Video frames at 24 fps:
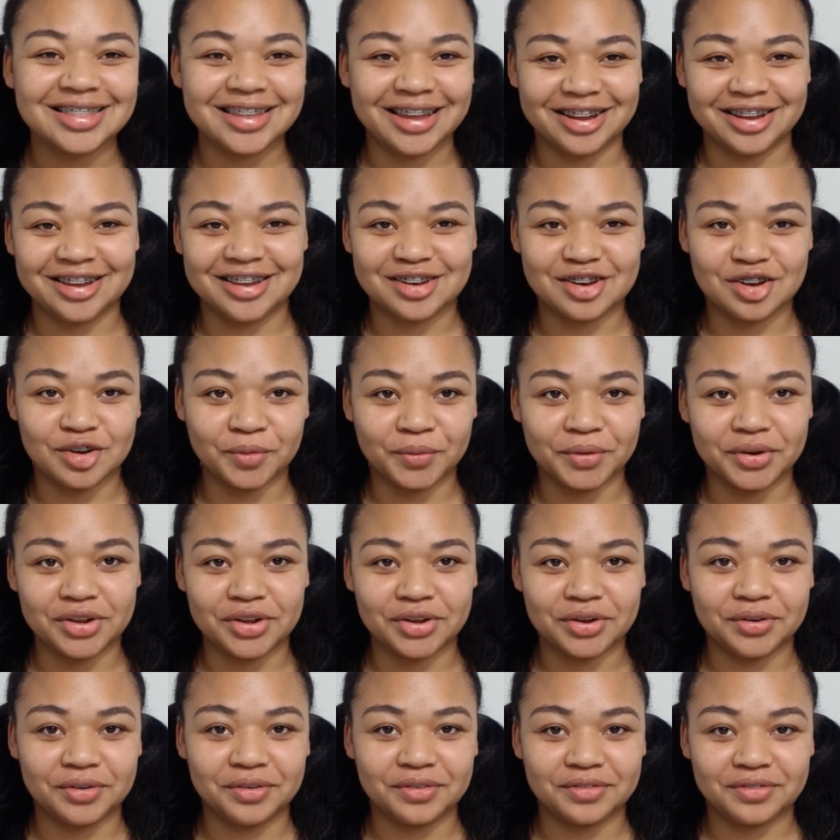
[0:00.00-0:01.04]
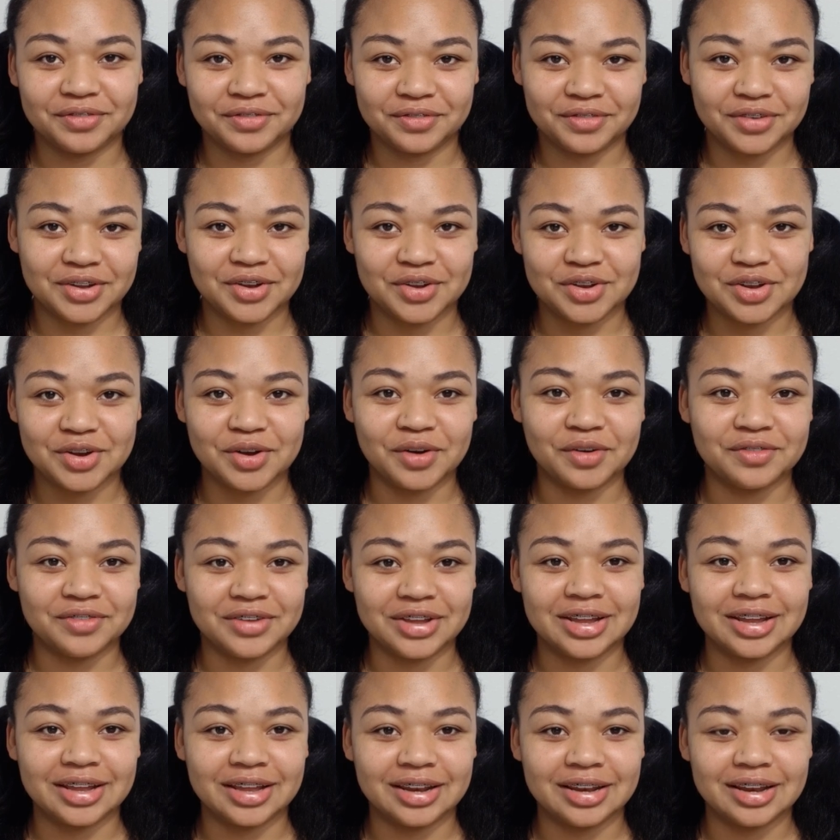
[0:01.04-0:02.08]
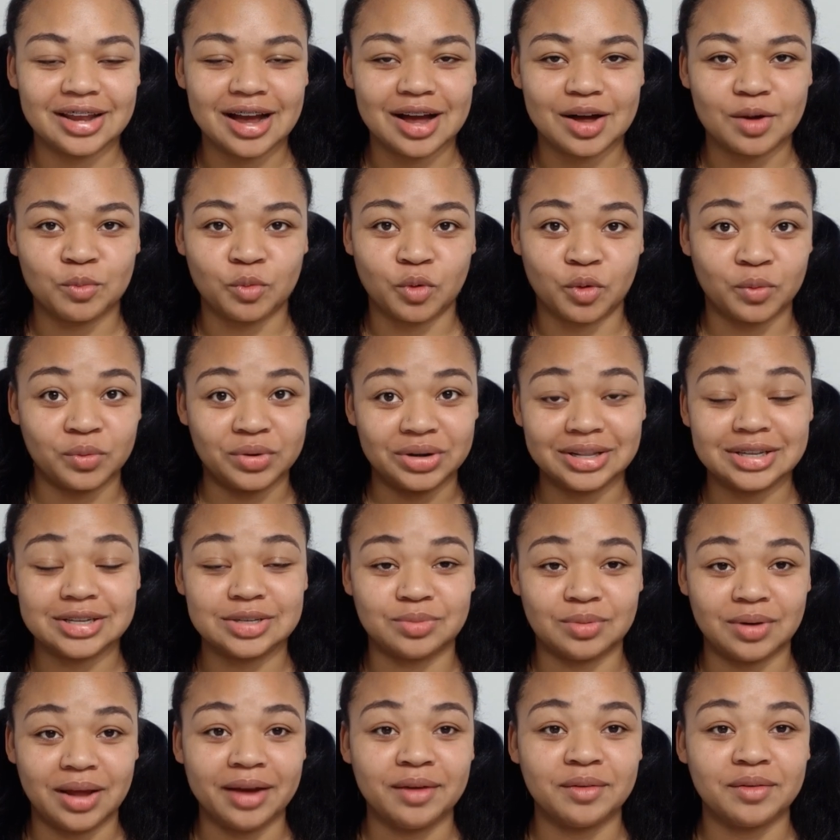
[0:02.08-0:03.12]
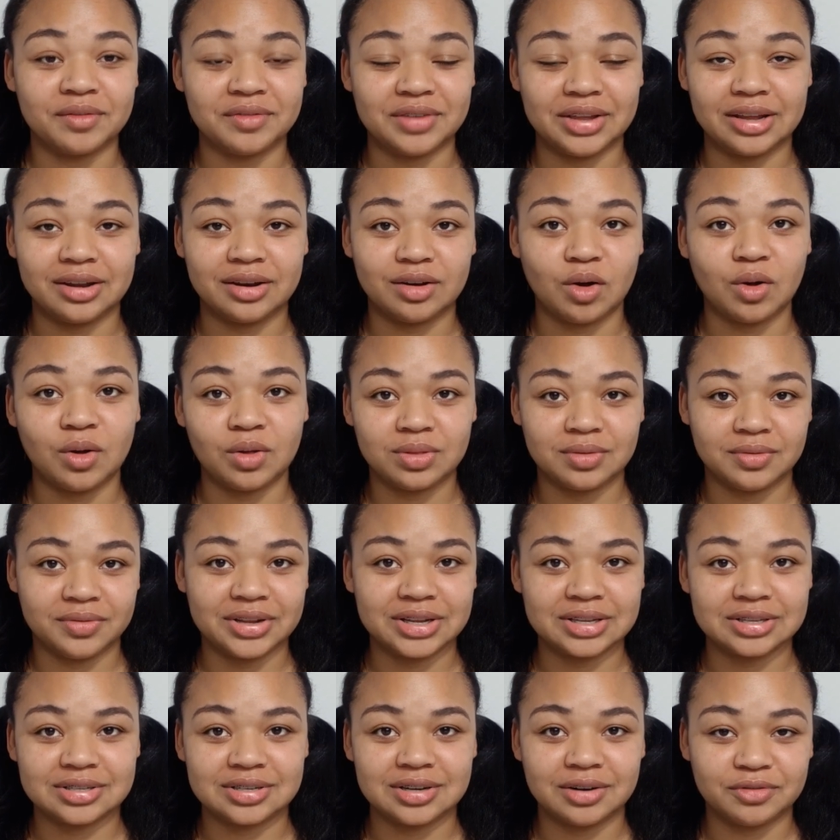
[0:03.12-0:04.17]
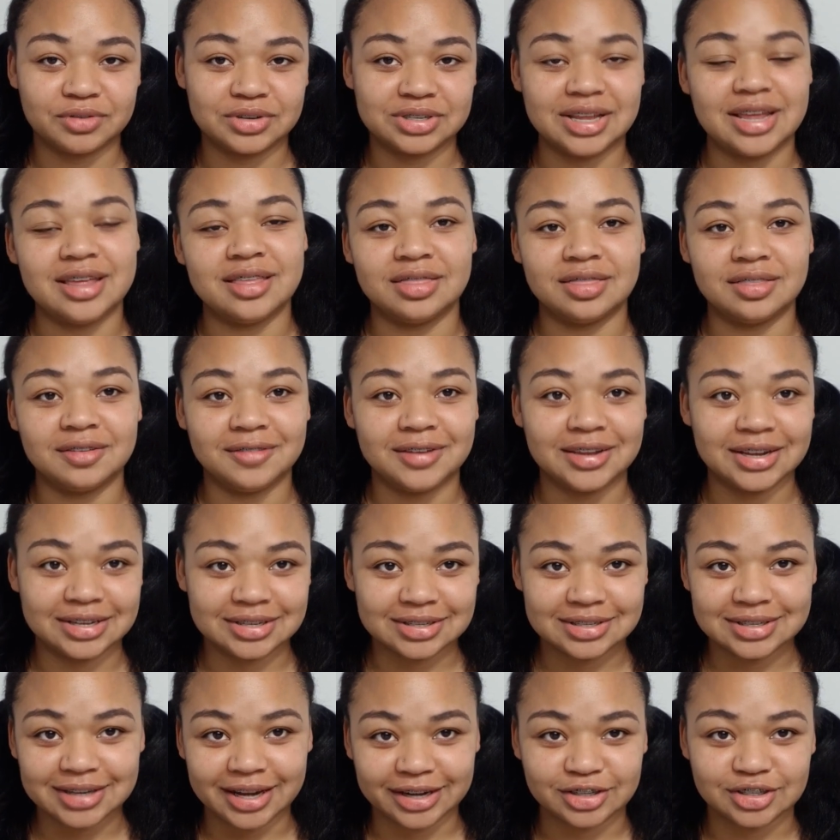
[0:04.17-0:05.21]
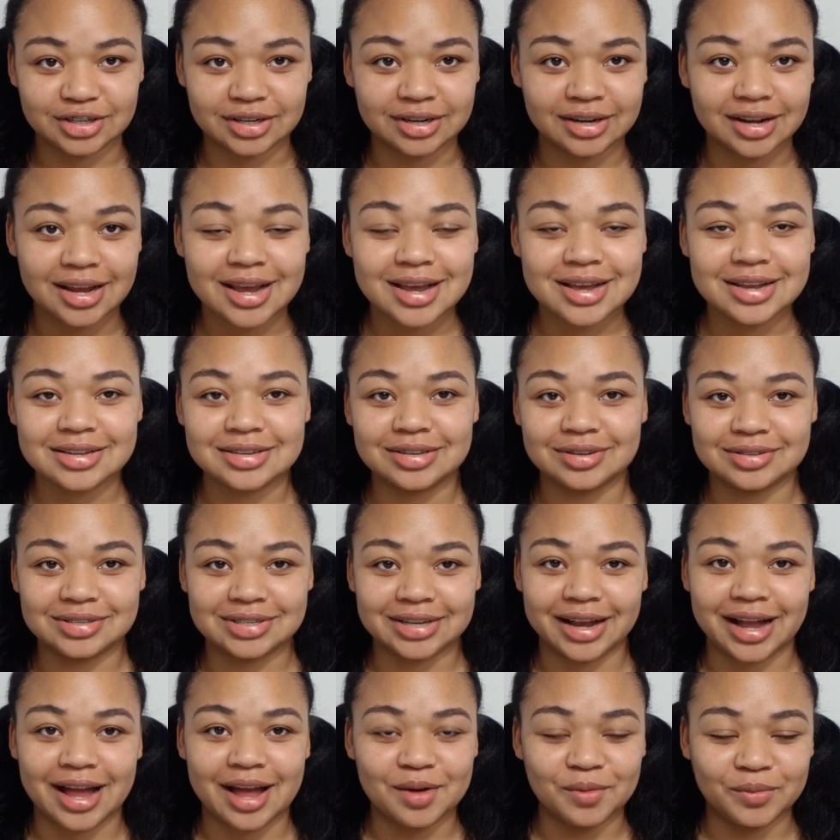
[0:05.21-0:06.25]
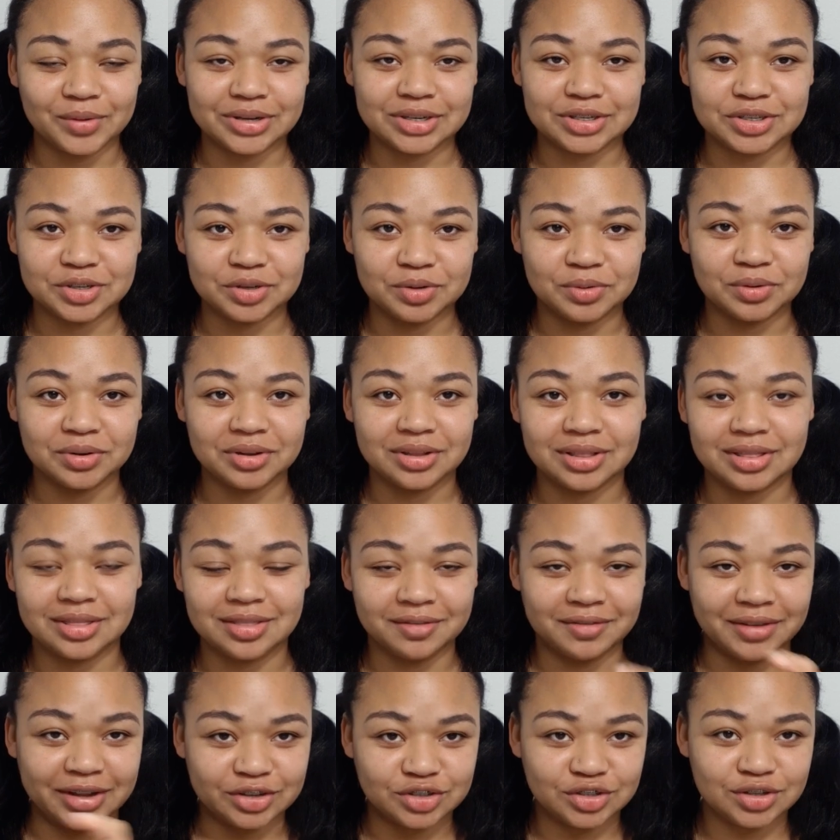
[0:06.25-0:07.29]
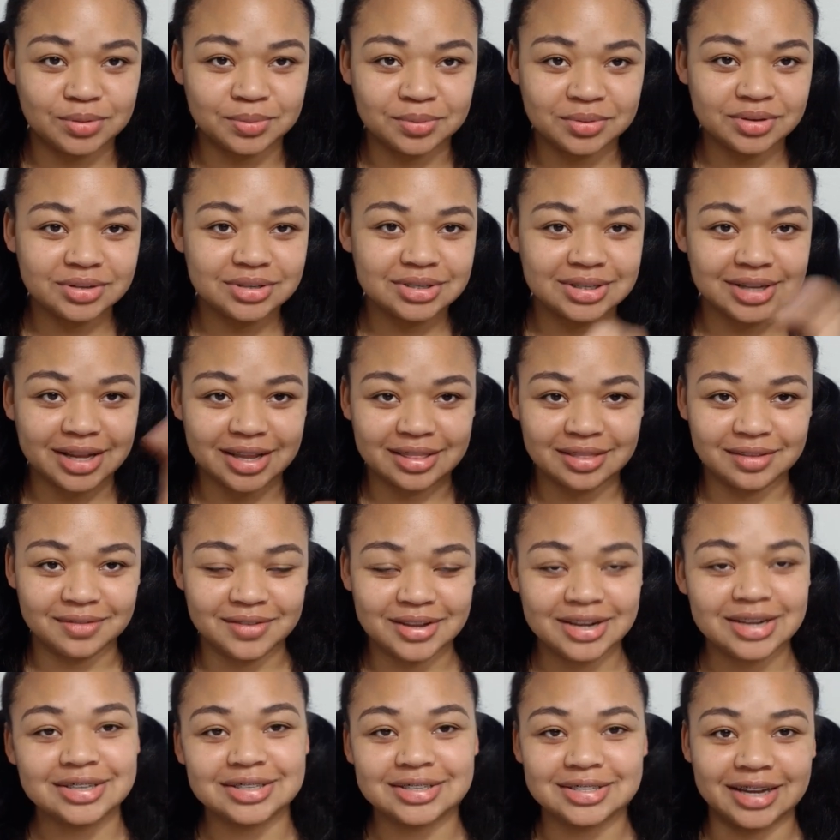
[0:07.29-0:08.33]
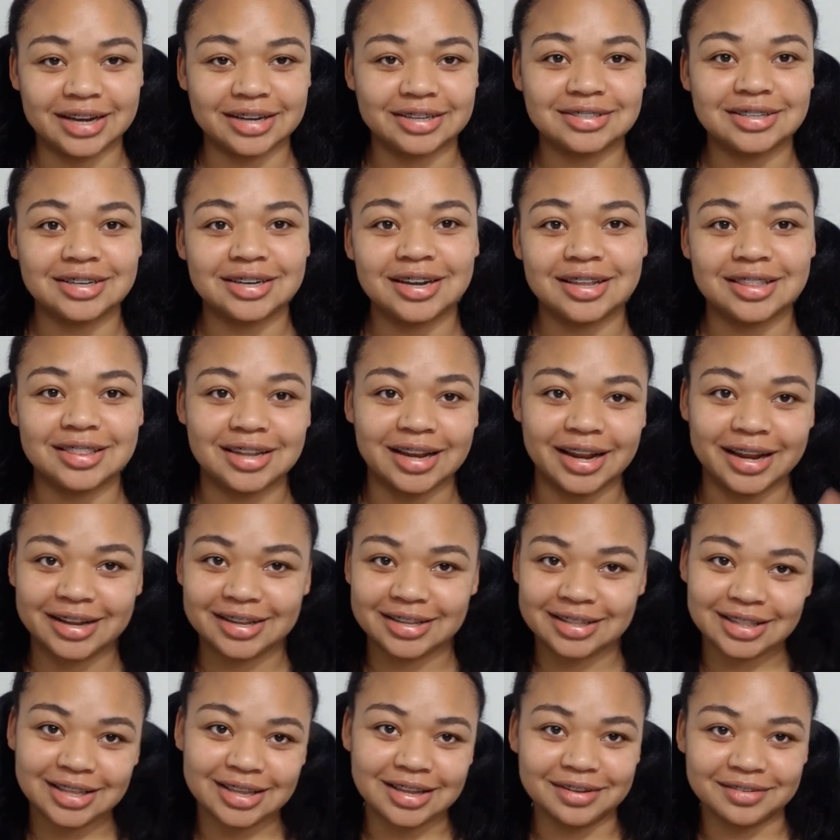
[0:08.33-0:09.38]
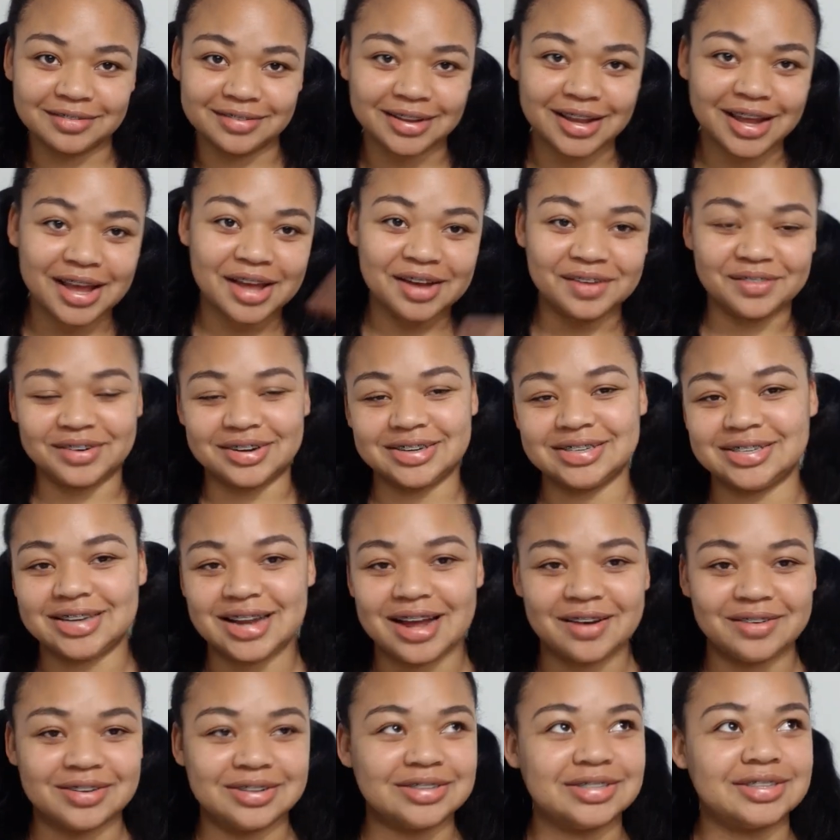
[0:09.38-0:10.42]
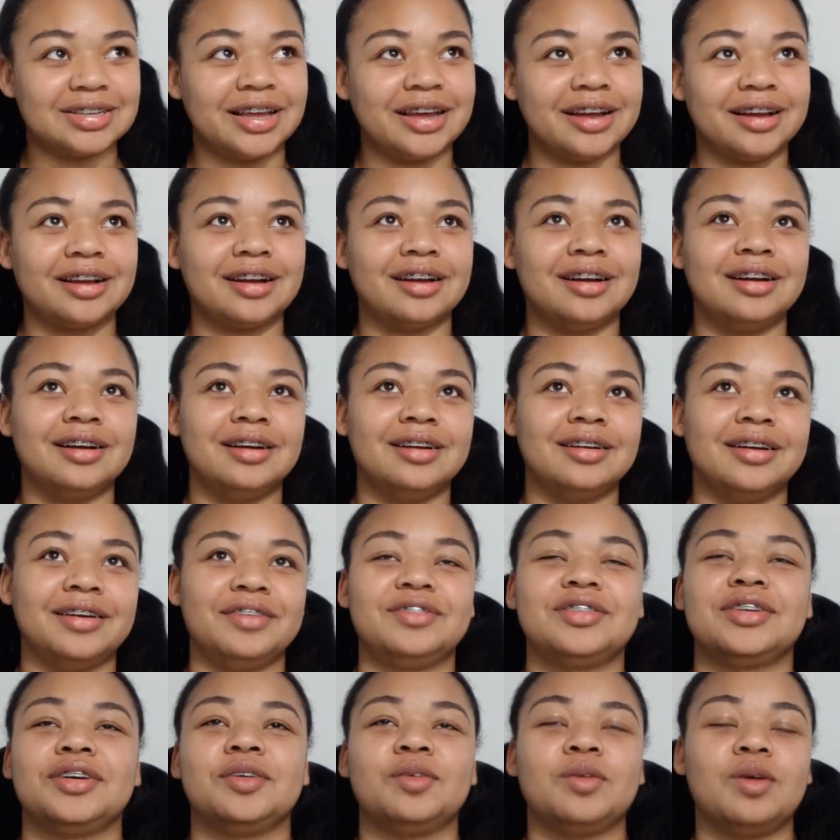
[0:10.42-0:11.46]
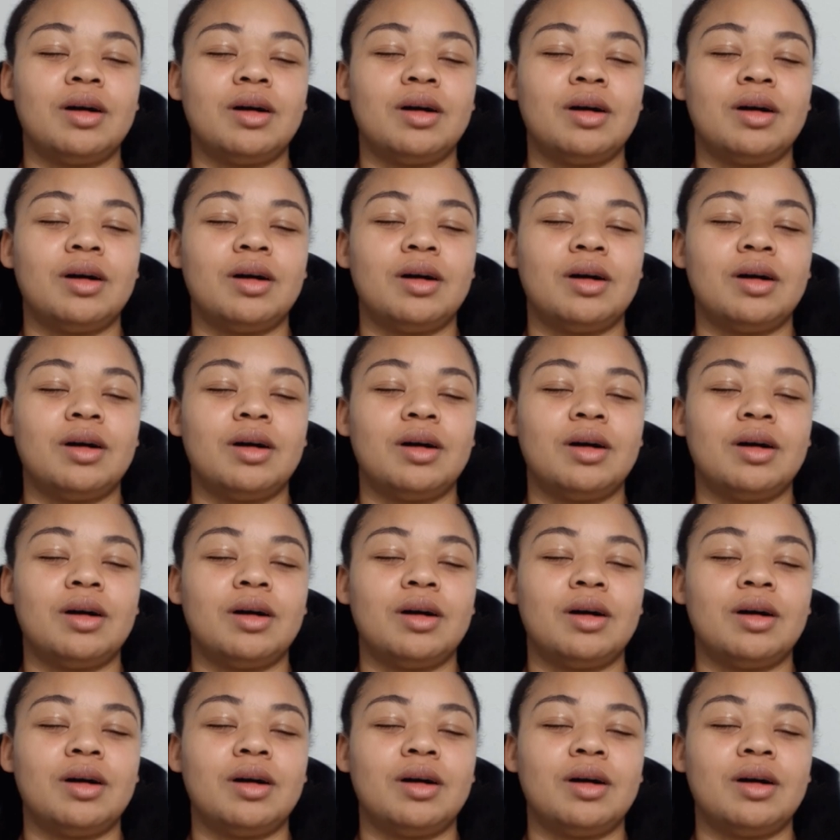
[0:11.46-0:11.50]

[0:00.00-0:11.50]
like you know when you you go vegan, um, or at least when I went vegan, all the vegan stuff was in the vegan section. So it's like I went to the vegetables in the vegan section and then I could leave. Whereas now it's like, oh, I have to go